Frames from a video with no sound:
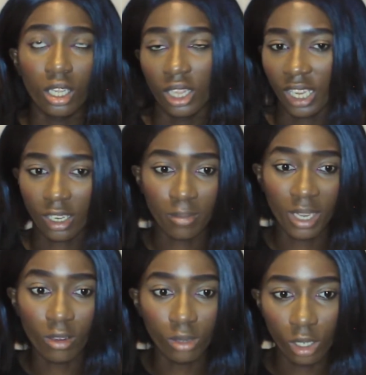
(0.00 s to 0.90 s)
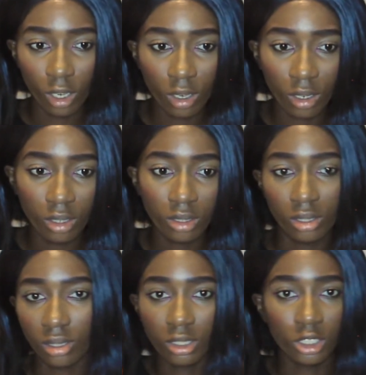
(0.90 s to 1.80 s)
like I'm here
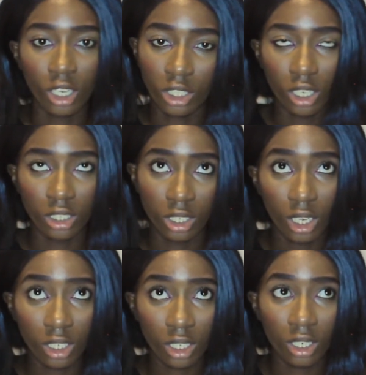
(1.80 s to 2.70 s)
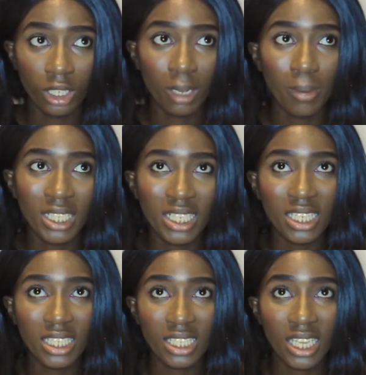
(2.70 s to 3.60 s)
alone, yada yada yada, and they
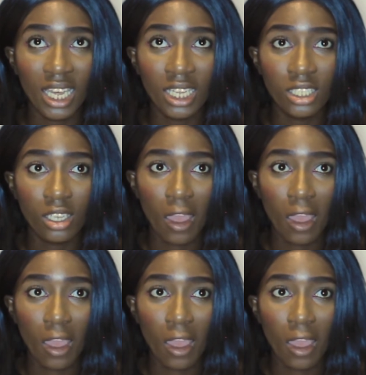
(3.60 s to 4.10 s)
basically said,